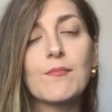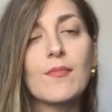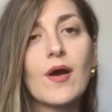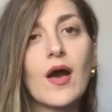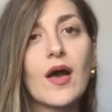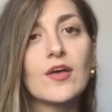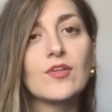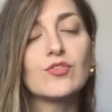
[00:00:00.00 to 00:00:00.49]

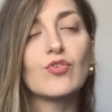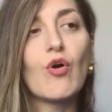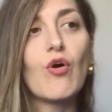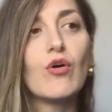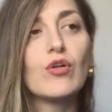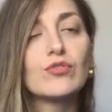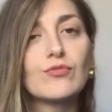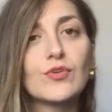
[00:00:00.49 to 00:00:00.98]
I
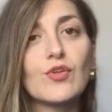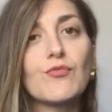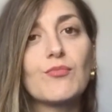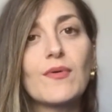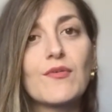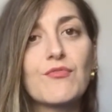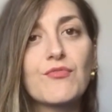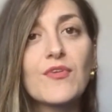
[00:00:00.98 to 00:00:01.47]
told one
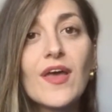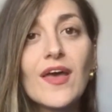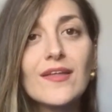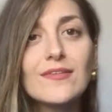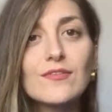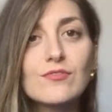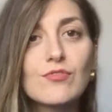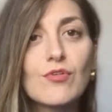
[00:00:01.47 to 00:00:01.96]
of my
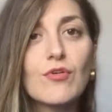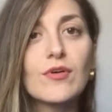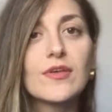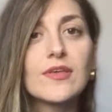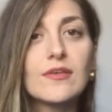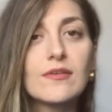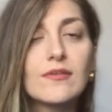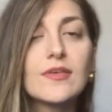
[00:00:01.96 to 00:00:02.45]
friends, so
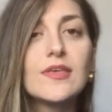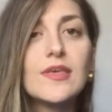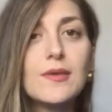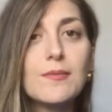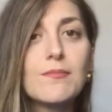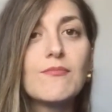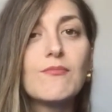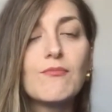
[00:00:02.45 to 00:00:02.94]

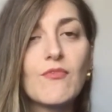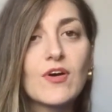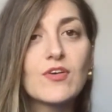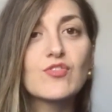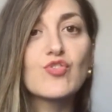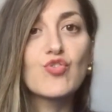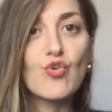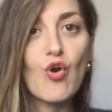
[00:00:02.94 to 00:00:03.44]
he
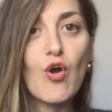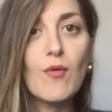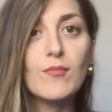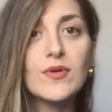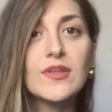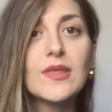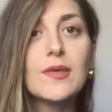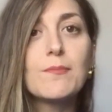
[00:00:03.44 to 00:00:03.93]
was
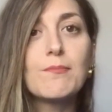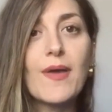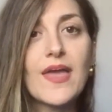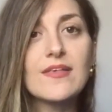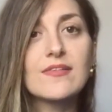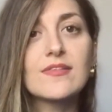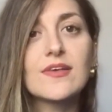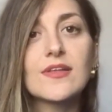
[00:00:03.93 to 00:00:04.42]
German, he
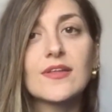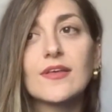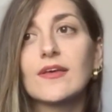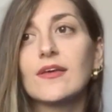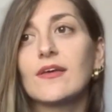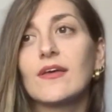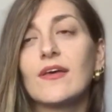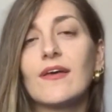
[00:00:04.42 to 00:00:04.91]

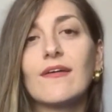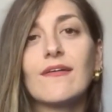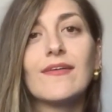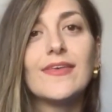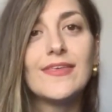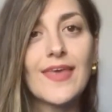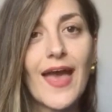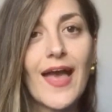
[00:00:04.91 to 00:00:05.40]
basically
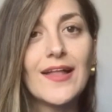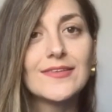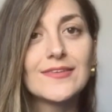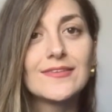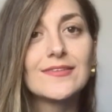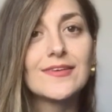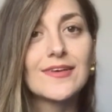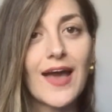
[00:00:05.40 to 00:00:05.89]

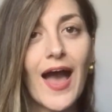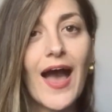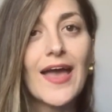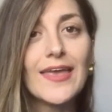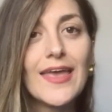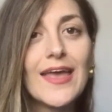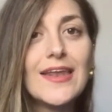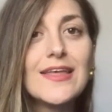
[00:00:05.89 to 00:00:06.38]
yelled the
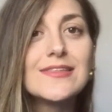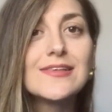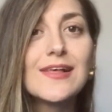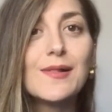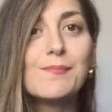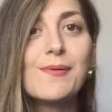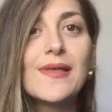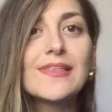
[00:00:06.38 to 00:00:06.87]
guy a
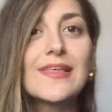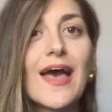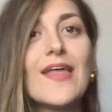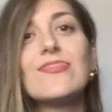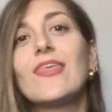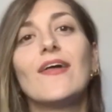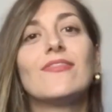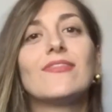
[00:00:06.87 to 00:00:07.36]
little bit,
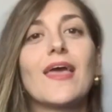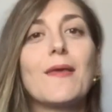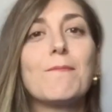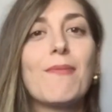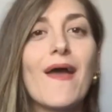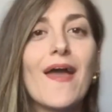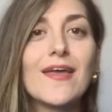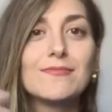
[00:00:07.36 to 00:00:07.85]
and then they
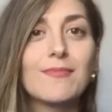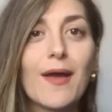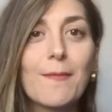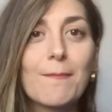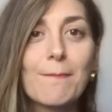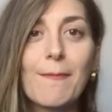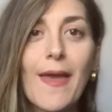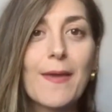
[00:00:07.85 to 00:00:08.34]
paid
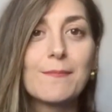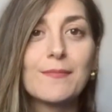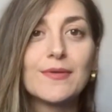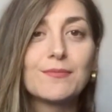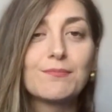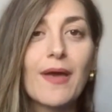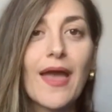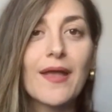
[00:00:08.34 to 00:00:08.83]
my
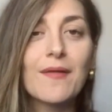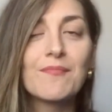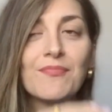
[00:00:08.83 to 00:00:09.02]
payment back.